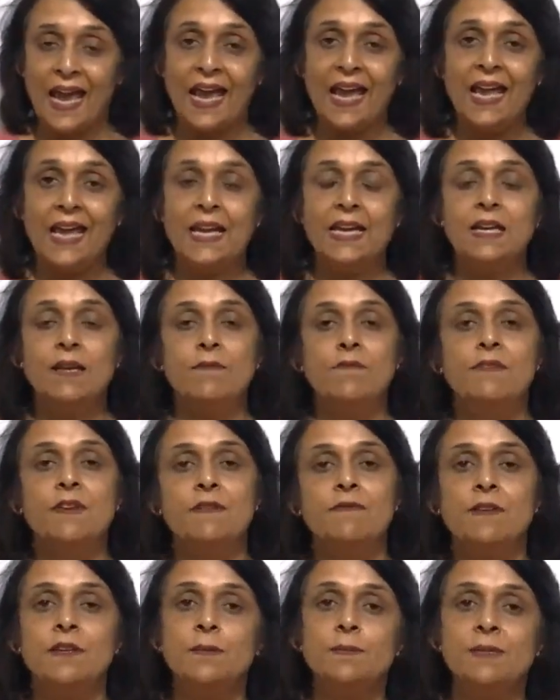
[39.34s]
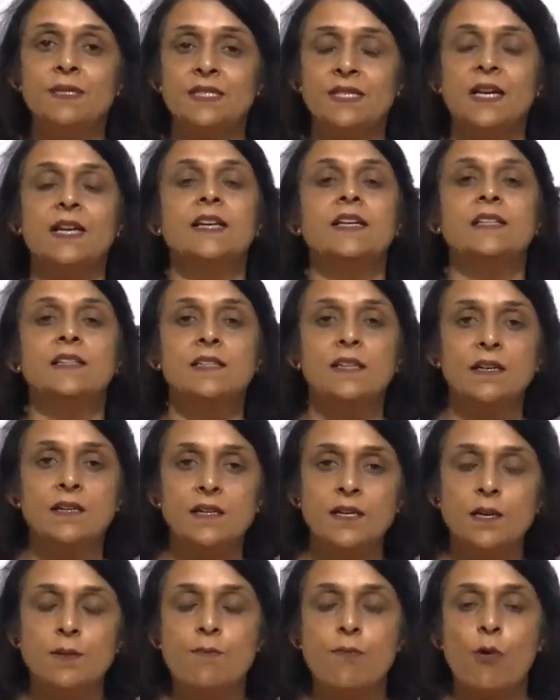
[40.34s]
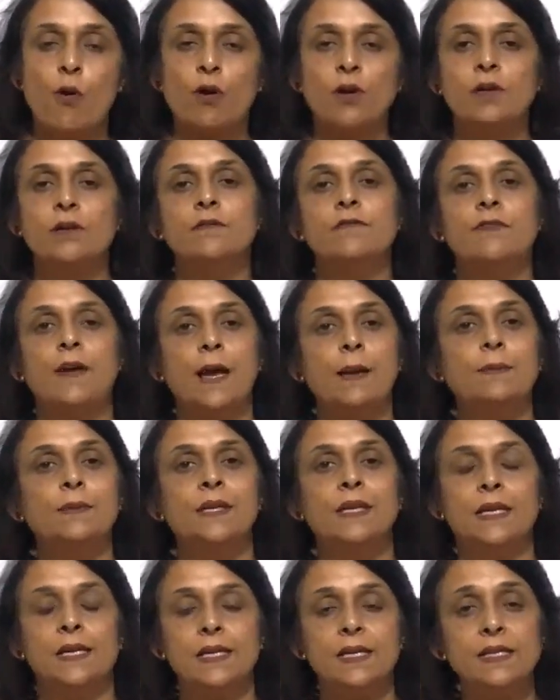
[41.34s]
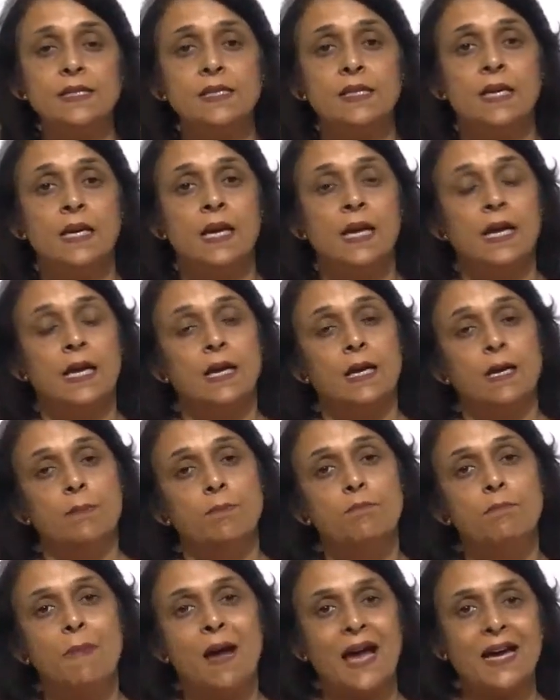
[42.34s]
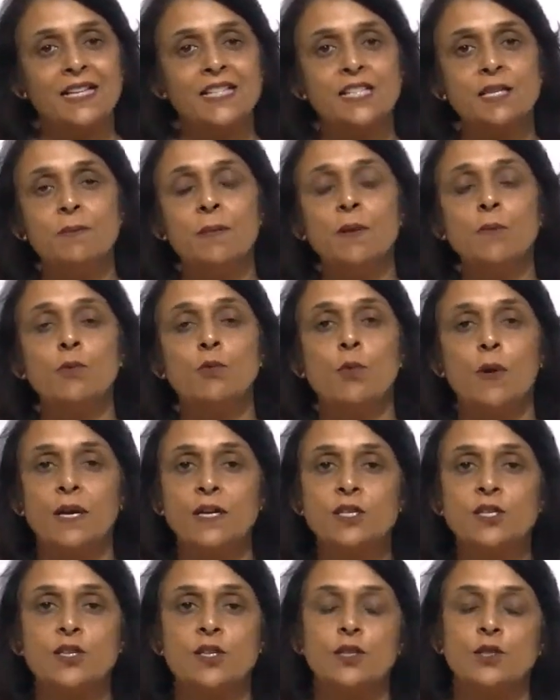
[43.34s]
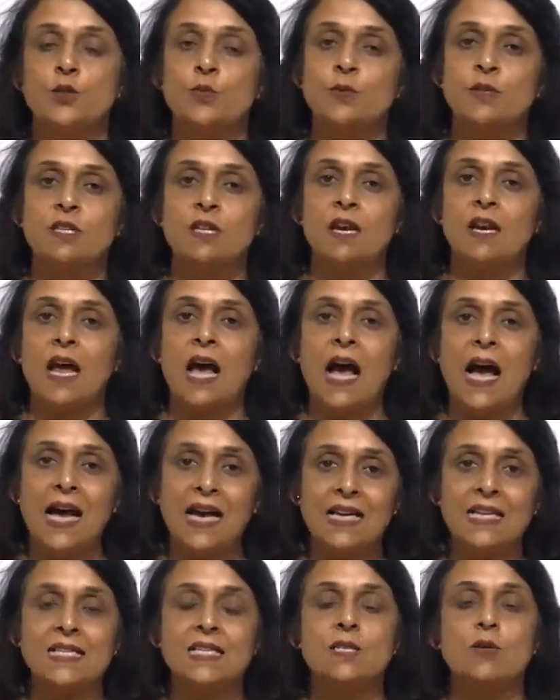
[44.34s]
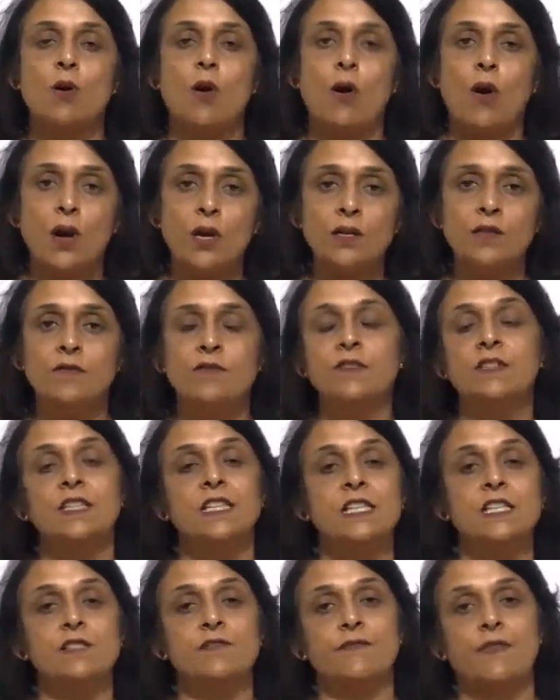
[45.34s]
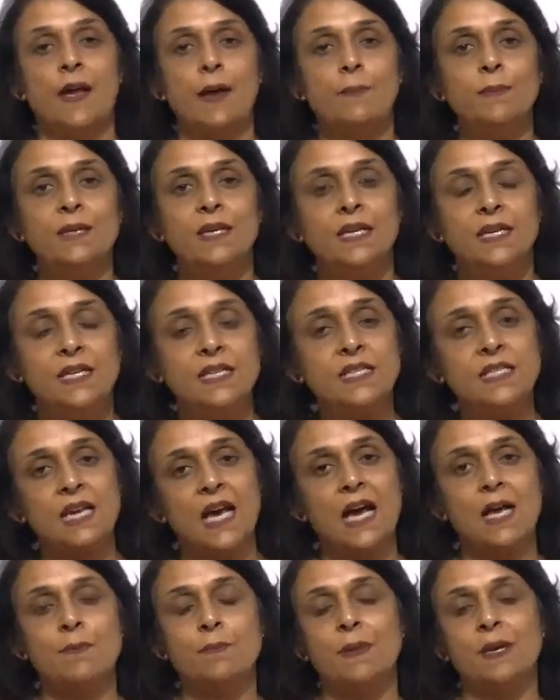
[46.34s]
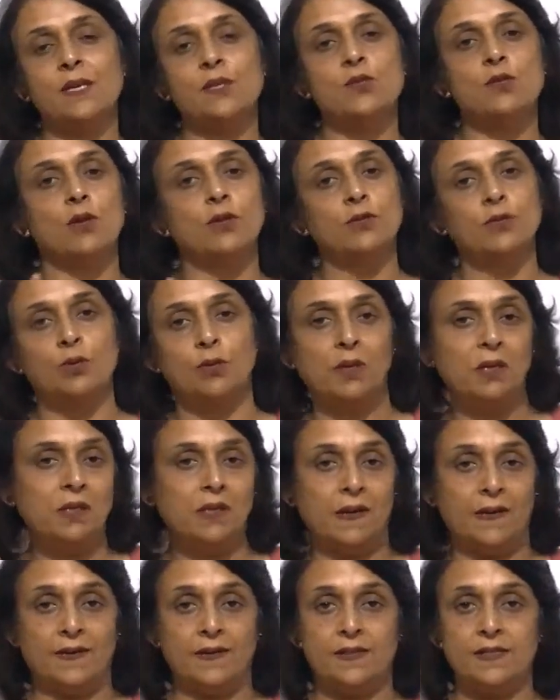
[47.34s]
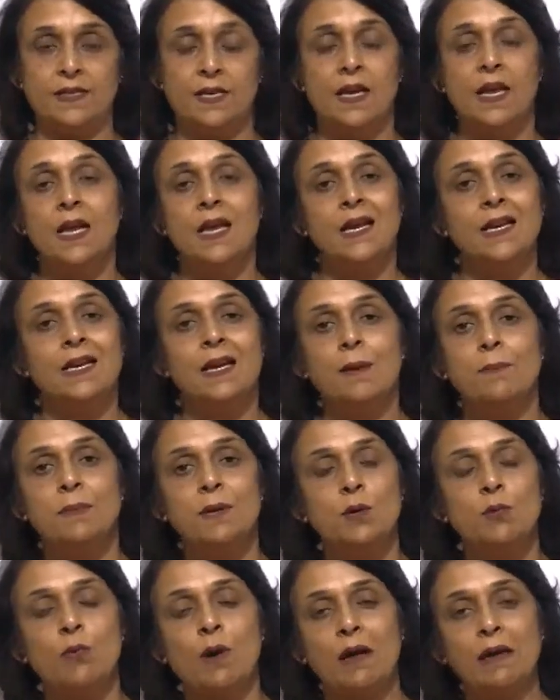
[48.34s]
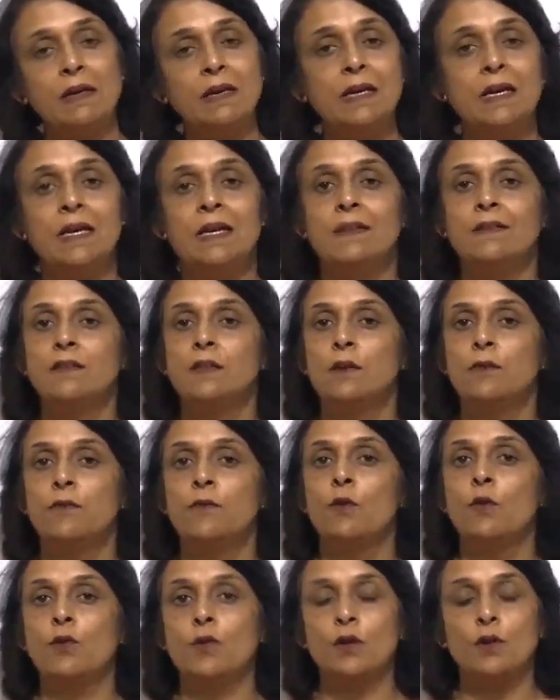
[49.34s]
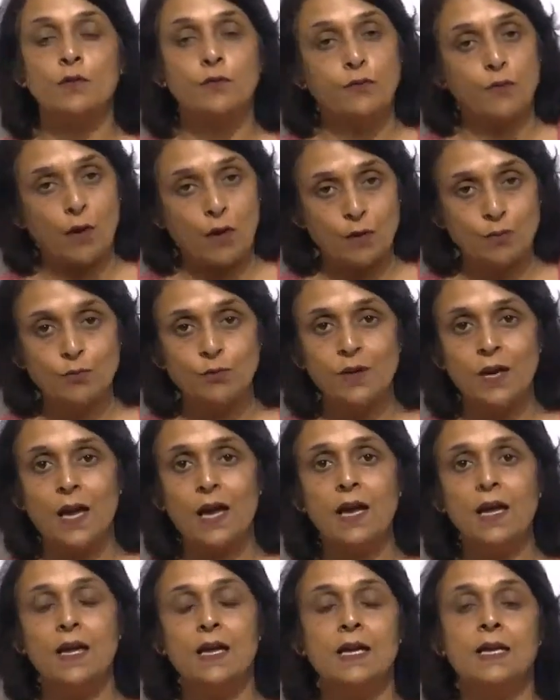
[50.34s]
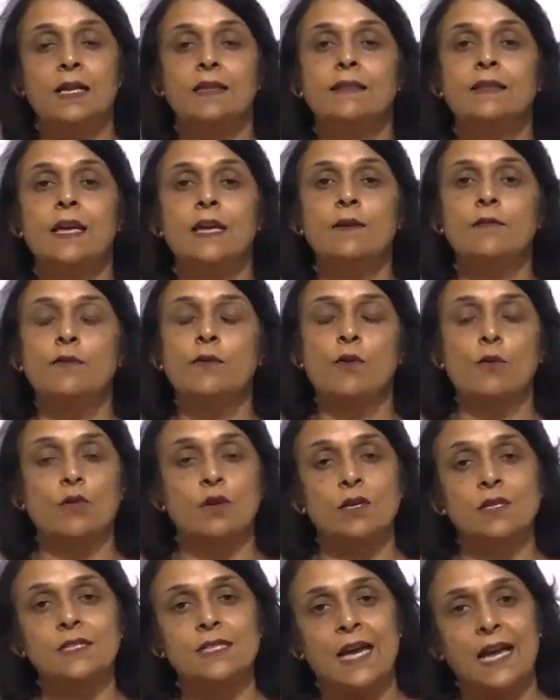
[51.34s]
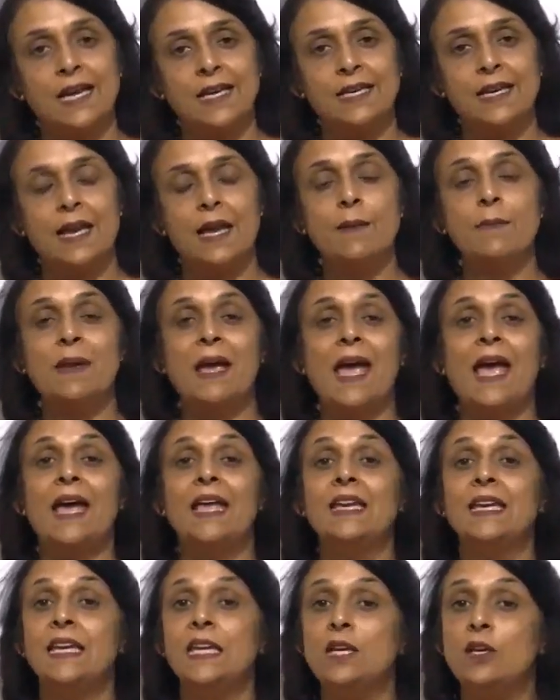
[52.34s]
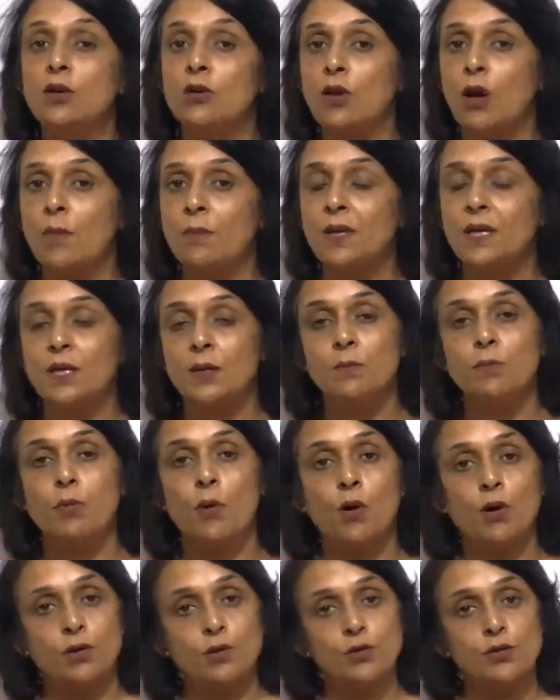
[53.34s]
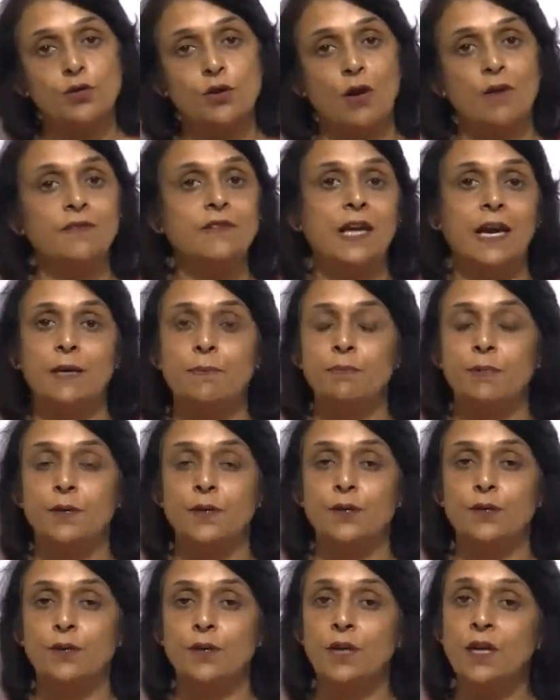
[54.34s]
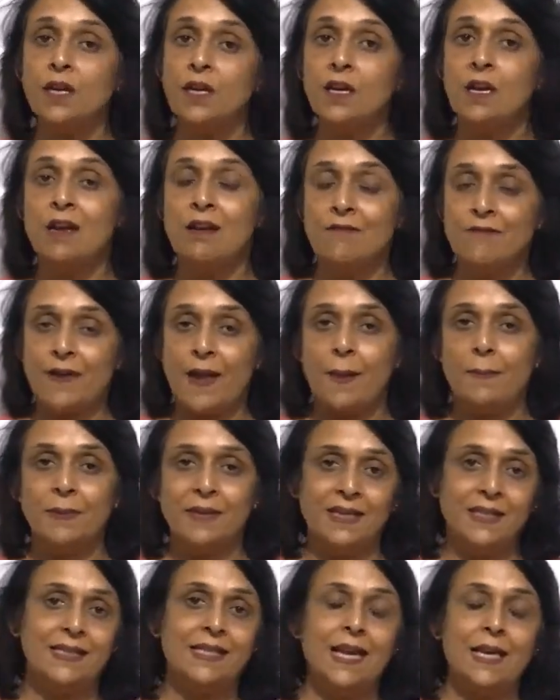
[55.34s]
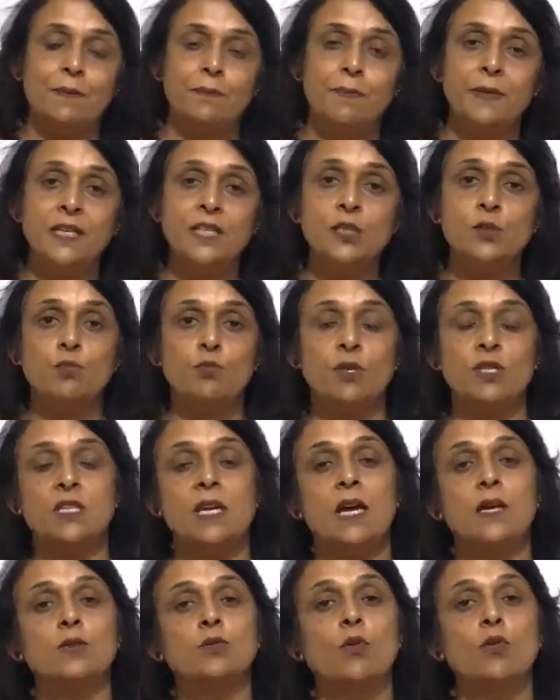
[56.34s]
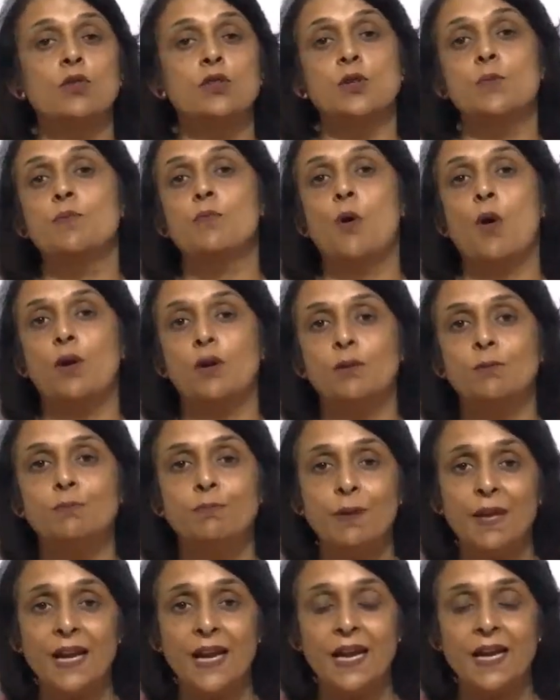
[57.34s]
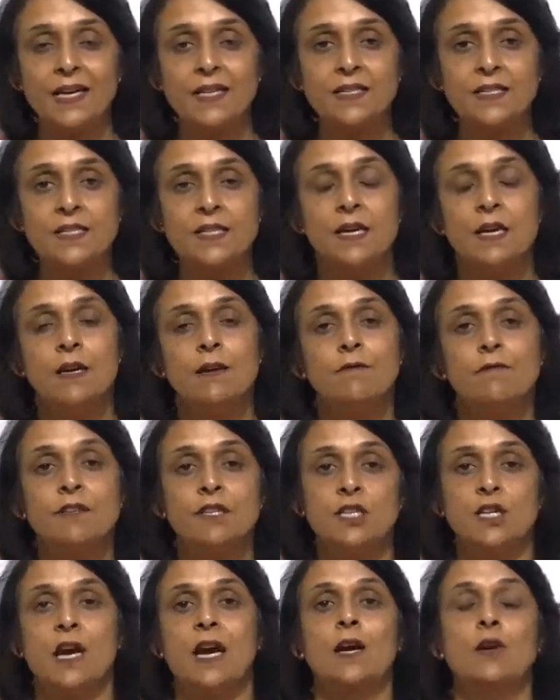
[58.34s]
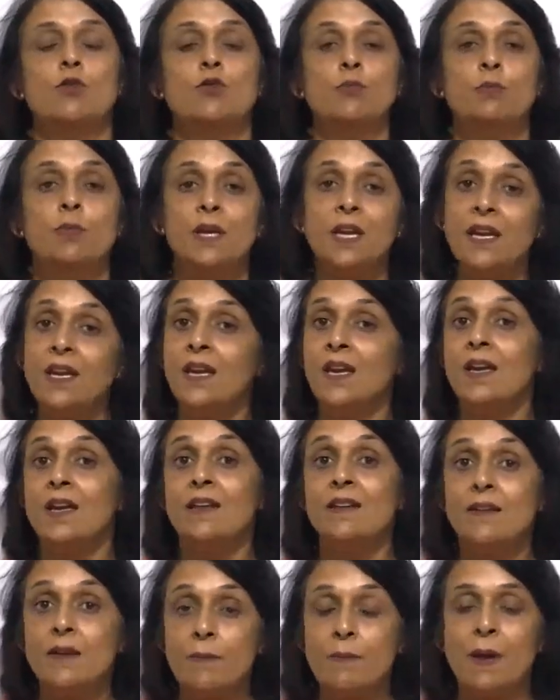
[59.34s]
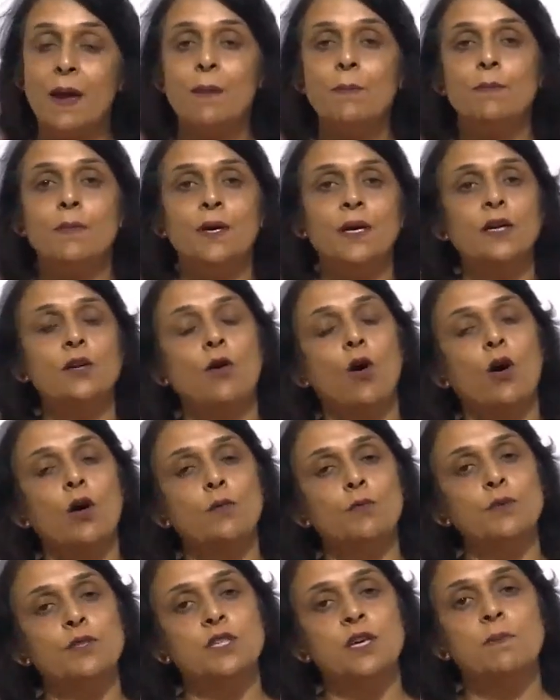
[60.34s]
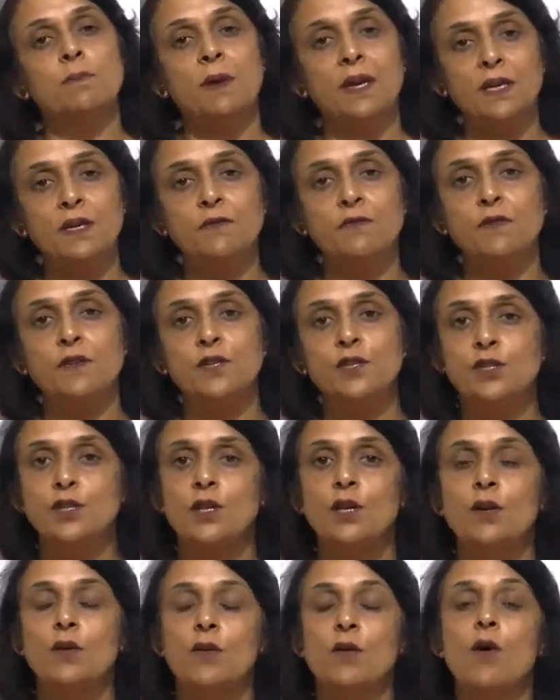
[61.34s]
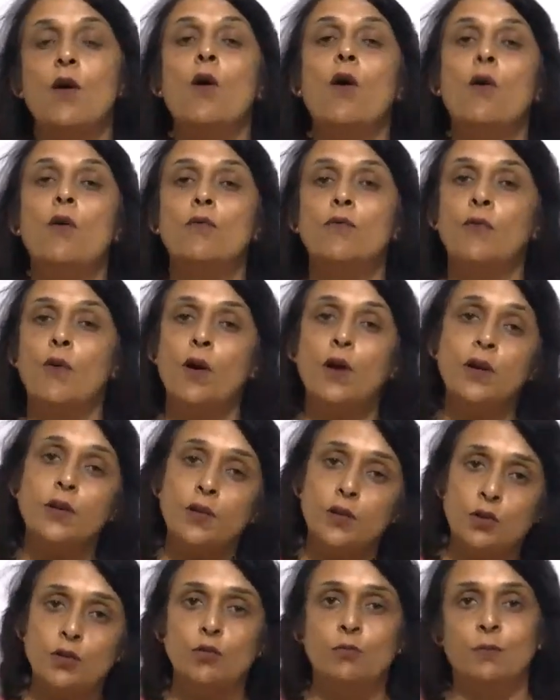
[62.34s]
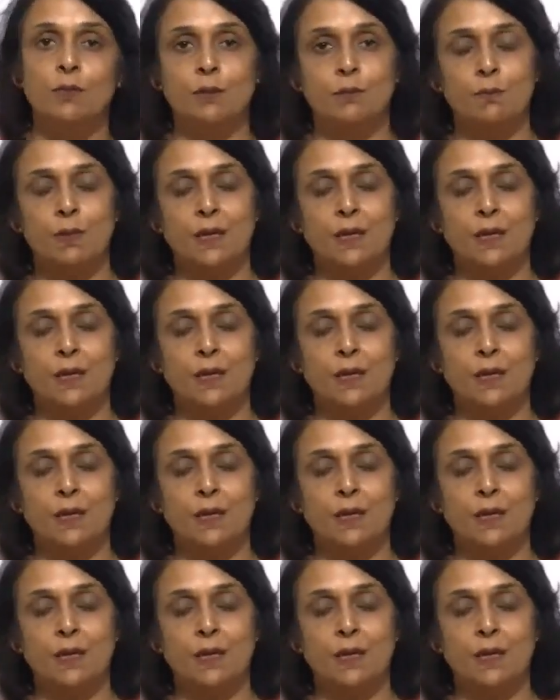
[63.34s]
And we will be studying certain important families. Maximum questions which are asked on these families are based on three things. Number one, the floral formula, then floral diagram and economic importance of that particular family. That means which are those important plants which are to be remembered or which are beneficial for human